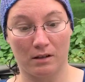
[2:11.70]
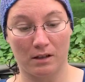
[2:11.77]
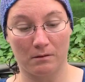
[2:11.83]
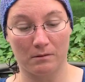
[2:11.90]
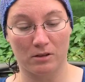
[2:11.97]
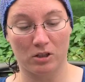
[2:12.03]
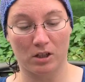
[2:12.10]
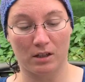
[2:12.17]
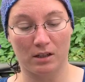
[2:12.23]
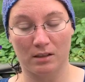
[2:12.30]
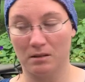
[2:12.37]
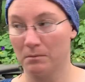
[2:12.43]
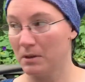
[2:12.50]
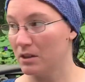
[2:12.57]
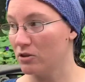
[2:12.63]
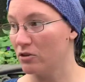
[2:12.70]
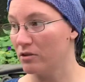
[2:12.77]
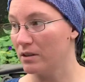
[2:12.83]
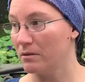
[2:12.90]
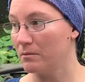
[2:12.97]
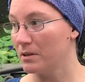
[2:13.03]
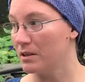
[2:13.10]
I was checking to make sure
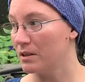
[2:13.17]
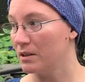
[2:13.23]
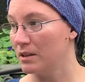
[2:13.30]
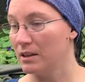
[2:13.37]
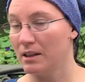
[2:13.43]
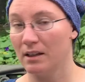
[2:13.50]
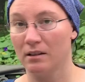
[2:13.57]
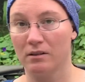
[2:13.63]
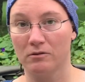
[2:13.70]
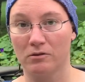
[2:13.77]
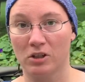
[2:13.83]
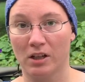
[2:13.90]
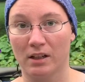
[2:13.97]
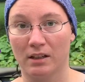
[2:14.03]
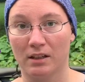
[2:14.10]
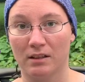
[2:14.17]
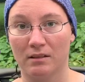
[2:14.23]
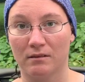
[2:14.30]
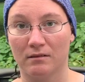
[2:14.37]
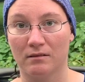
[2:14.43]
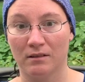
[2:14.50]
that wasn't a yellow jacket.